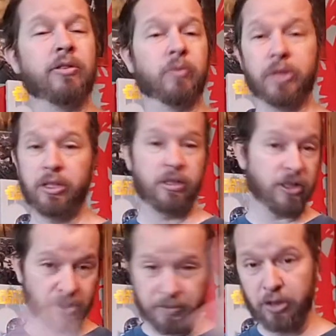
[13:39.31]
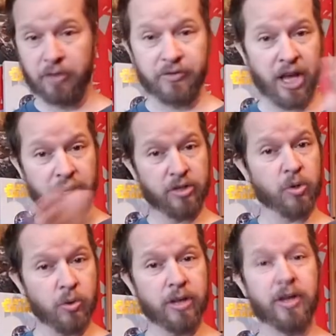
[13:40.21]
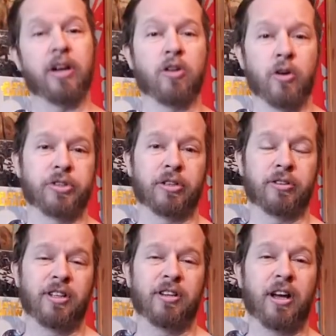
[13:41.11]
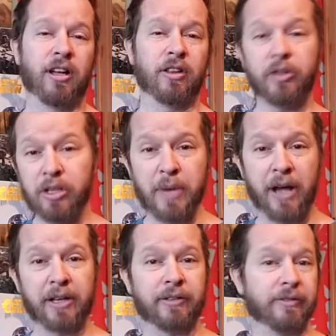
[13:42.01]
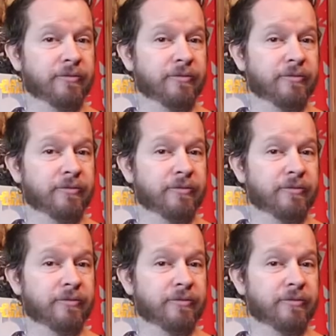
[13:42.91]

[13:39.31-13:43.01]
we just observe and enjoy their culture, uh, learn about it,